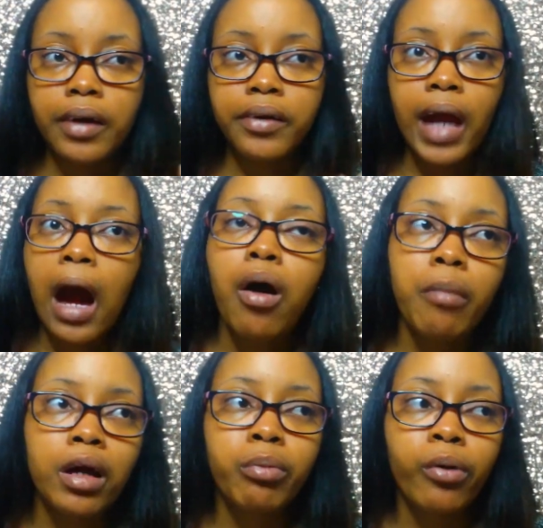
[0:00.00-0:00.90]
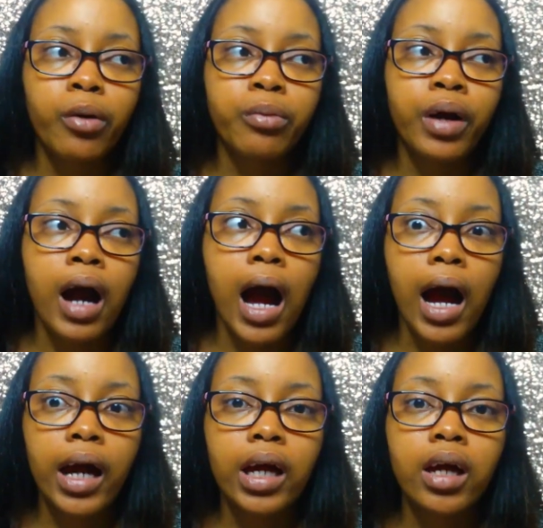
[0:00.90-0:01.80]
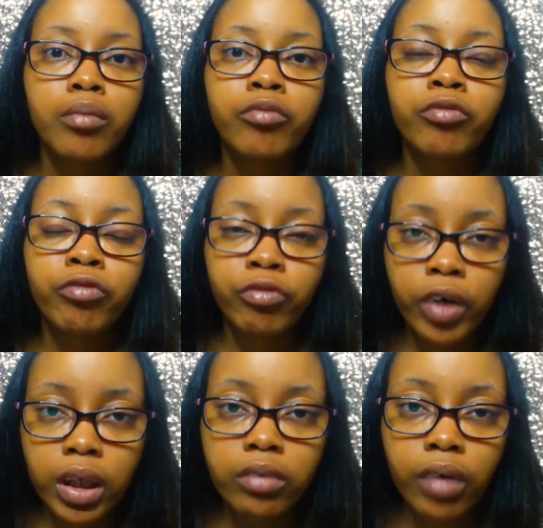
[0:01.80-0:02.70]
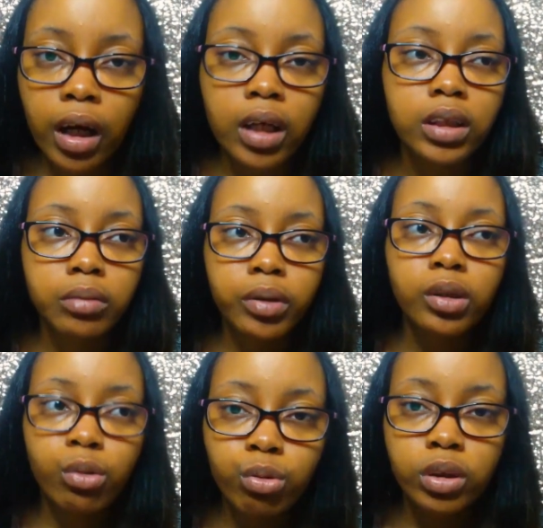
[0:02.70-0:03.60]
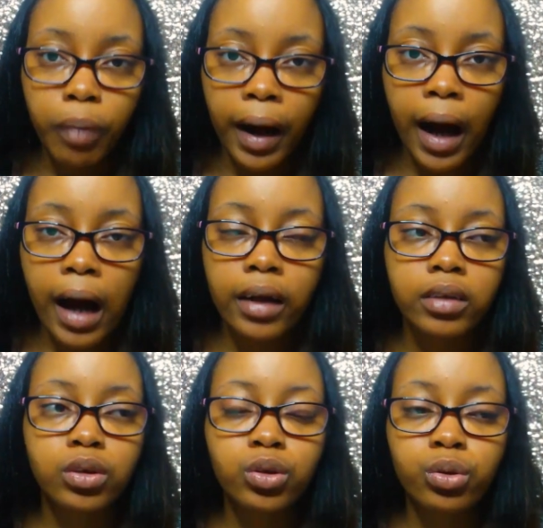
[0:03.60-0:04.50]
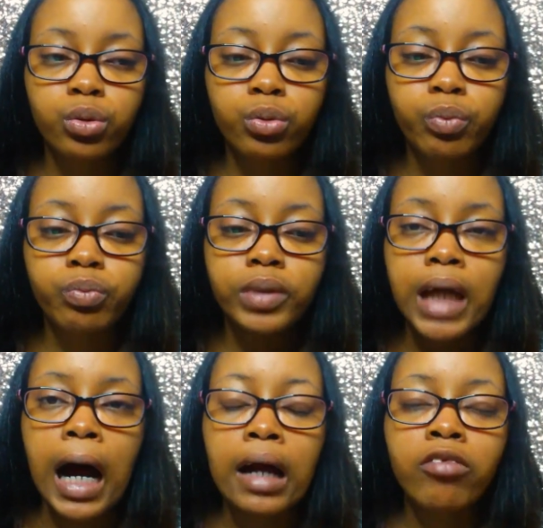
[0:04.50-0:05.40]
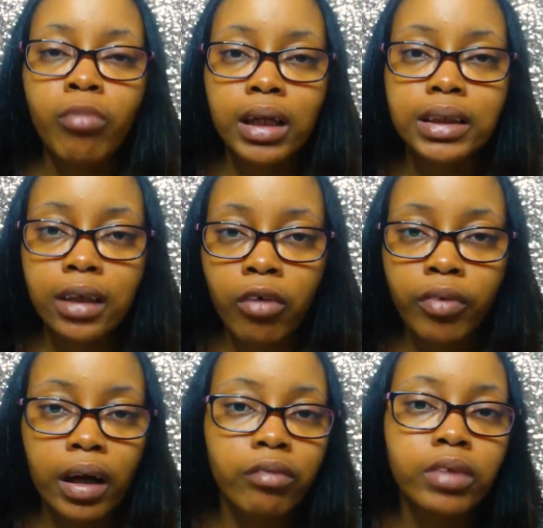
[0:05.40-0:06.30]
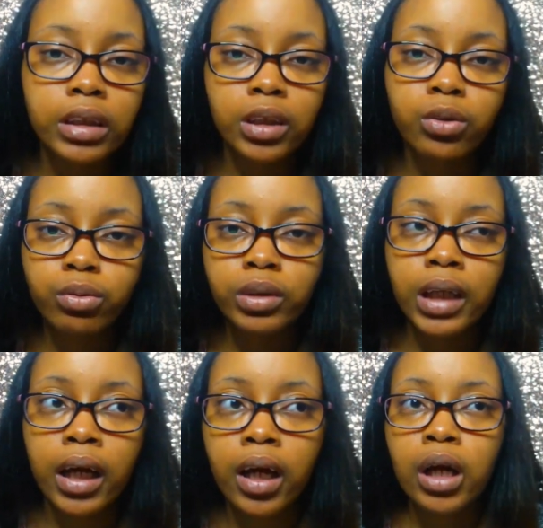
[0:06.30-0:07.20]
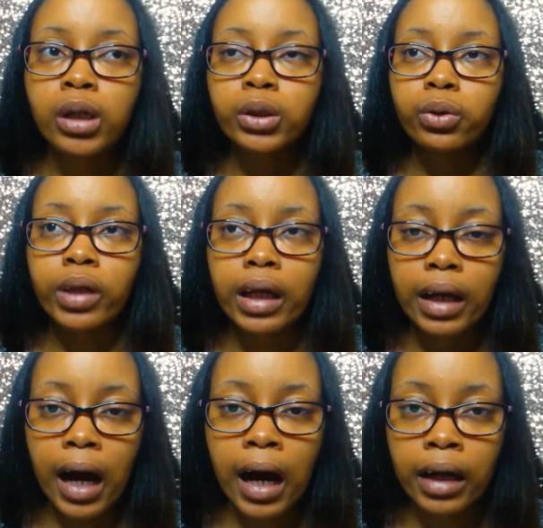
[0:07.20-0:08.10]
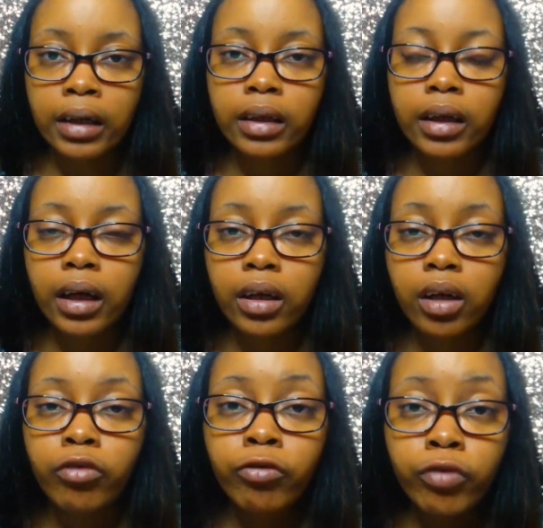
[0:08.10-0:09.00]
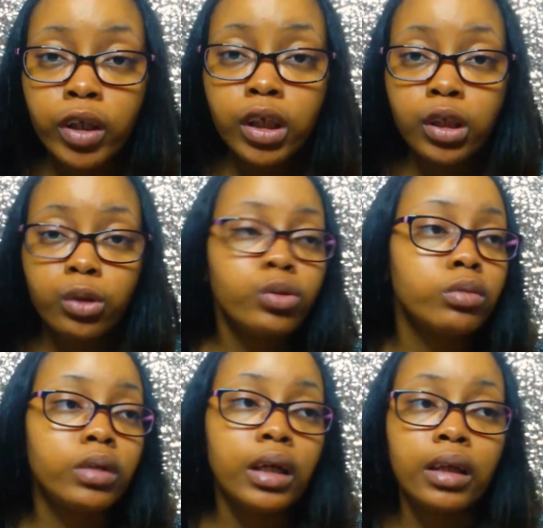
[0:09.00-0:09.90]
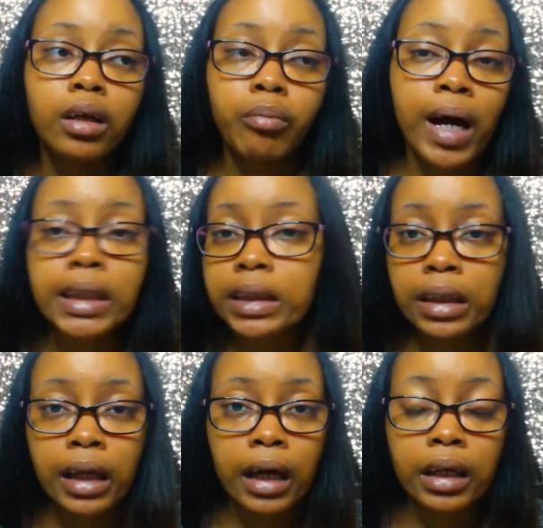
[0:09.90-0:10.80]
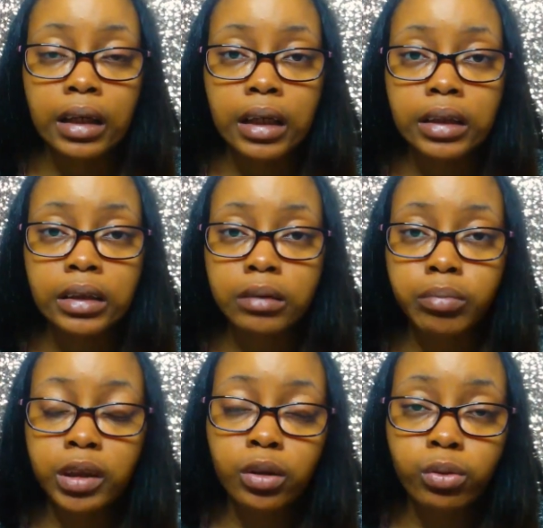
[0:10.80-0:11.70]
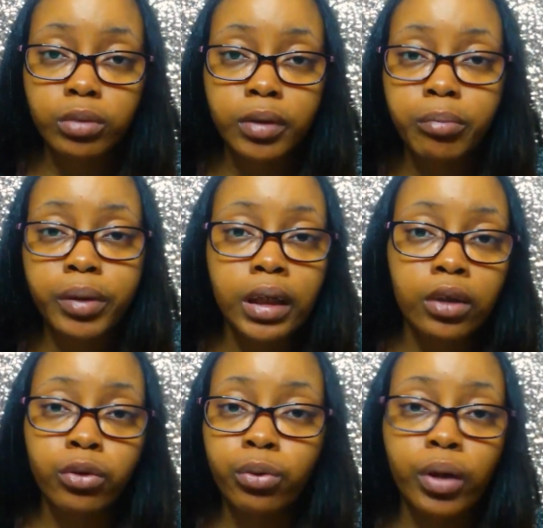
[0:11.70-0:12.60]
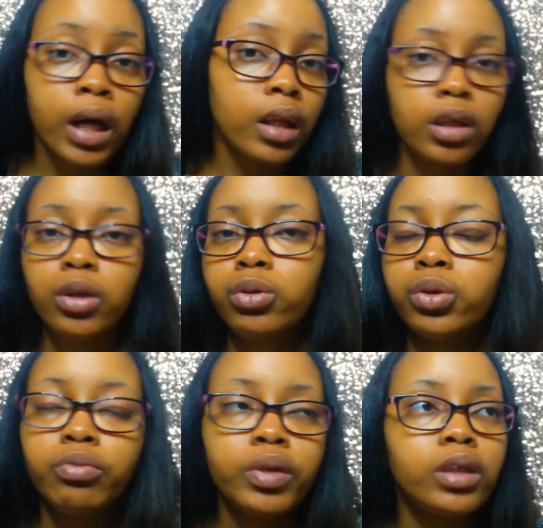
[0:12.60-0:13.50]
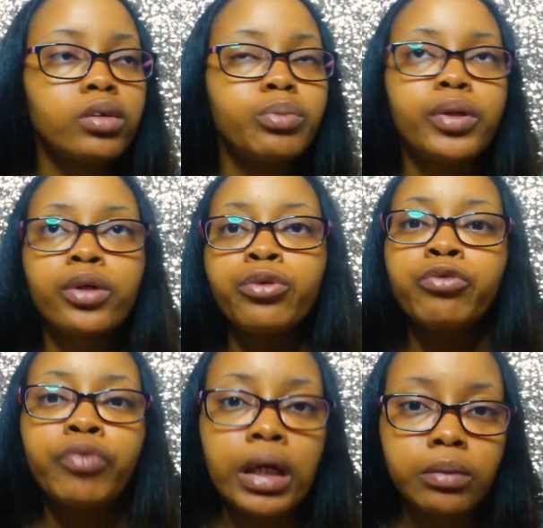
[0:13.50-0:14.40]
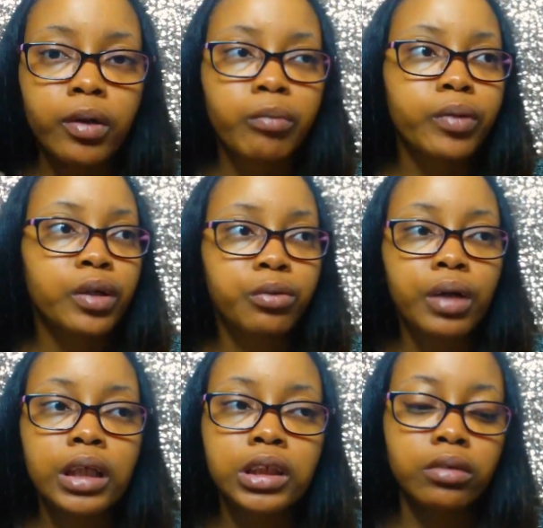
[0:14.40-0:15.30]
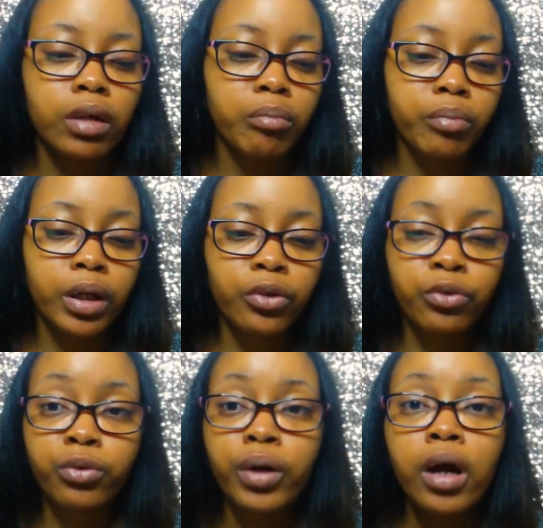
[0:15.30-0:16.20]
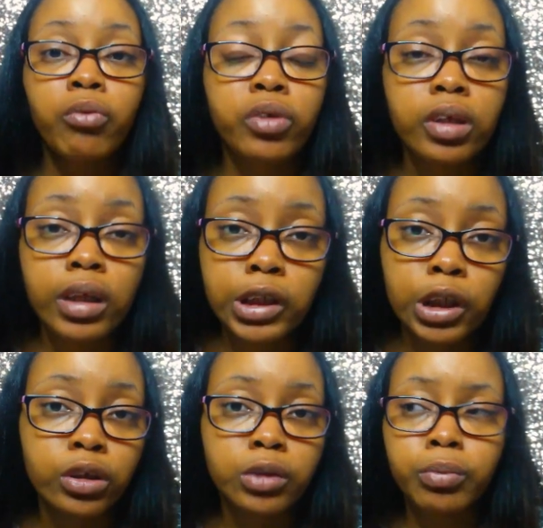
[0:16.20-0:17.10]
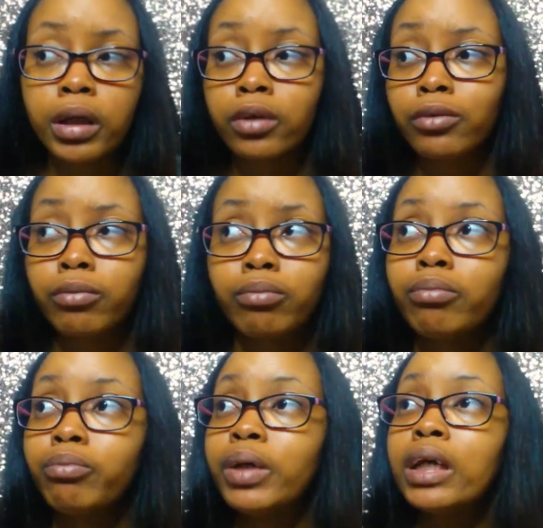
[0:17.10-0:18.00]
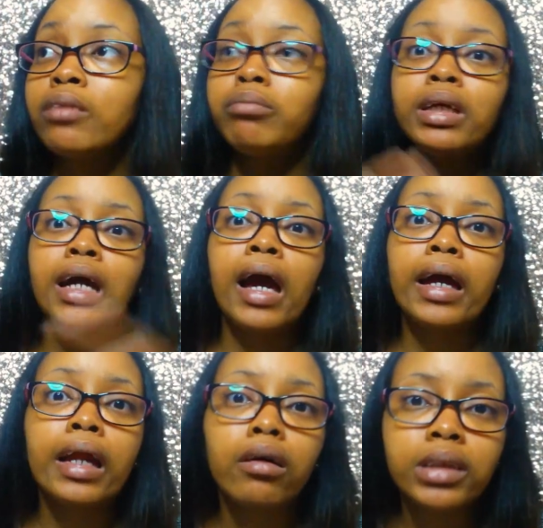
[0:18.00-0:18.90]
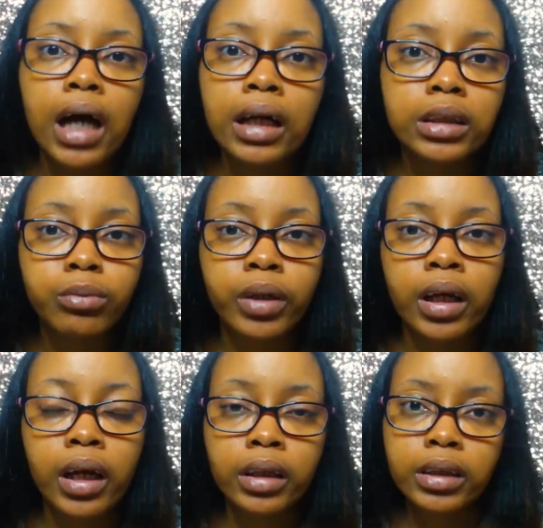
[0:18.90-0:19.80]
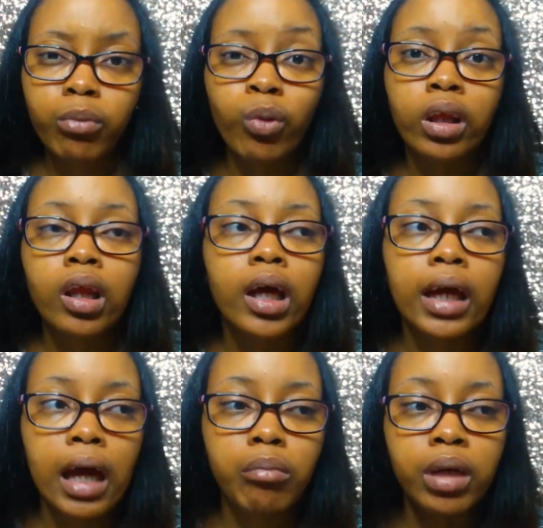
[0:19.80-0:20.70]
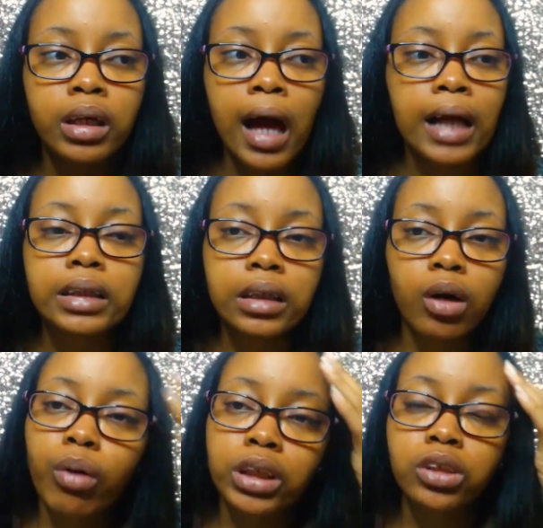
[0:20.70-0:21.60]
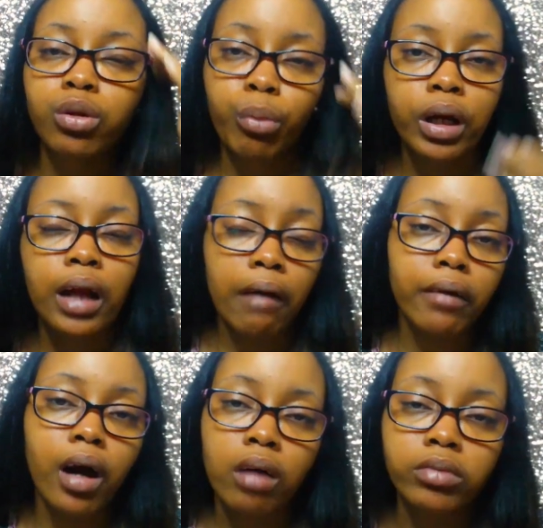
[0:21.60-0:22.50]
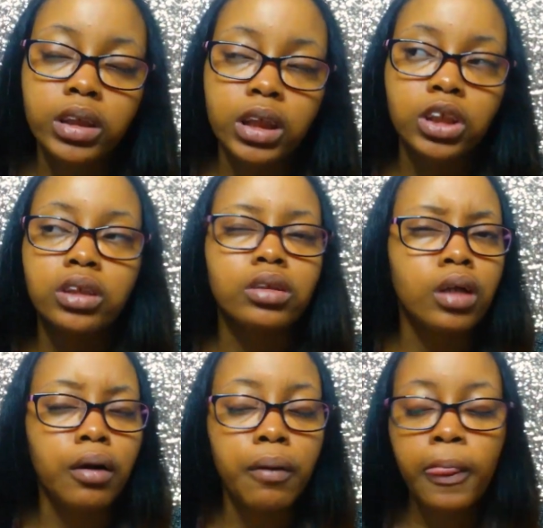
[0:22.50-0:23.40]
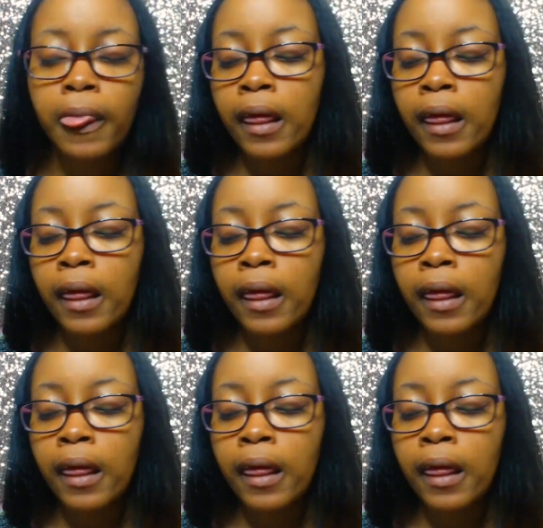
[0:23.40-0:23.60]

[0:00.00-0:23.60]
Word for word: Now I'm at a point where I am fully ready to be used by God, to die of myself every single day so that God can fully use me in the capacity that he needs to use me, be it through the YouTube videos, be it through Facebook, be it through Instagram, be it through within the church, be it be it me hanging outside somewhere and someone looking at me and asking a question or wanting to have a conversation, you know?